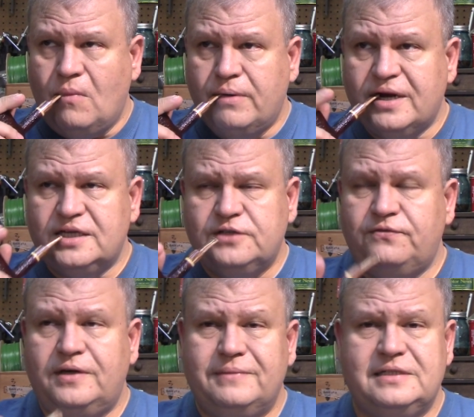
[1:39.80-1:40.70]
But I just
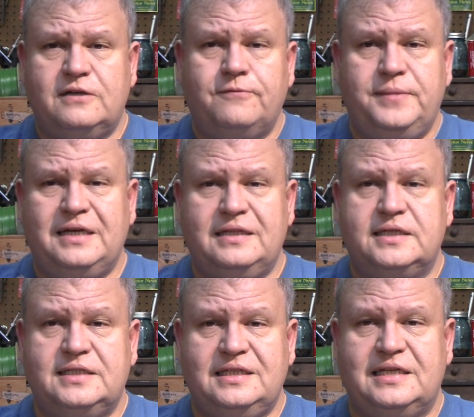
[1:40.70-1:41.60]
find myself being
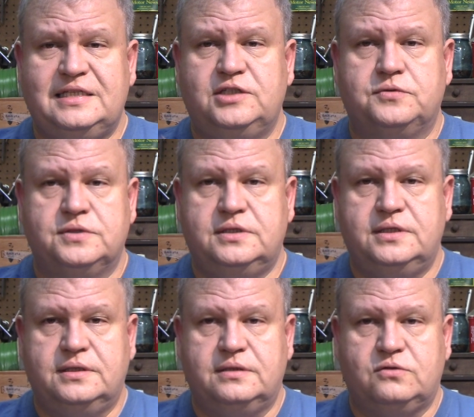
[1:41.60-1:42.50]
less and less
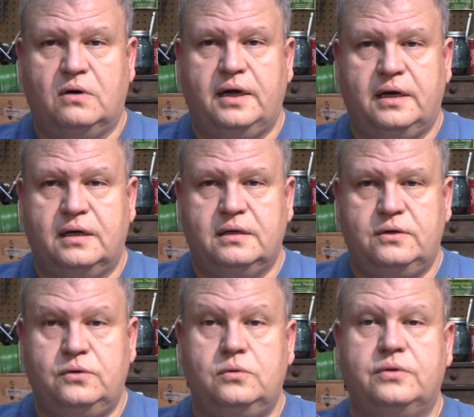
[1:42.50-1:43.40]
interested in trying
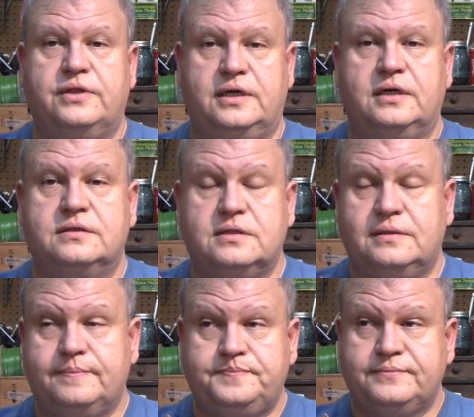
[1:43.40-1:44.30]
new things,
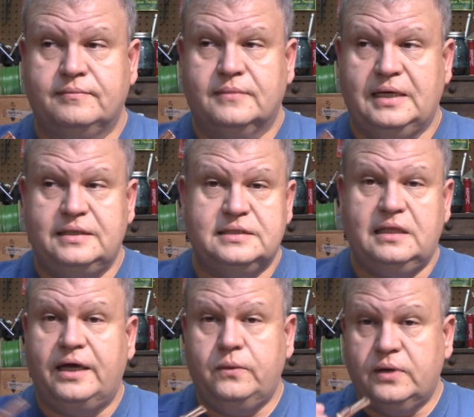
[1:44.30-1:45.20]
and I just
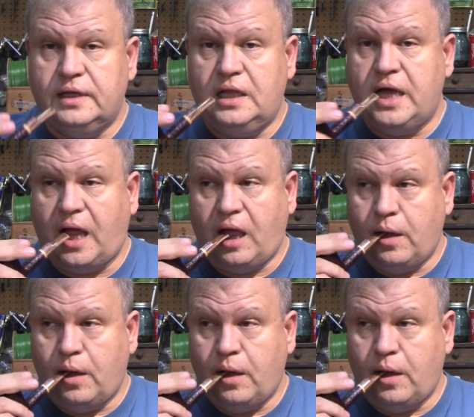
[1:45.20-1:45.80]
like what I like.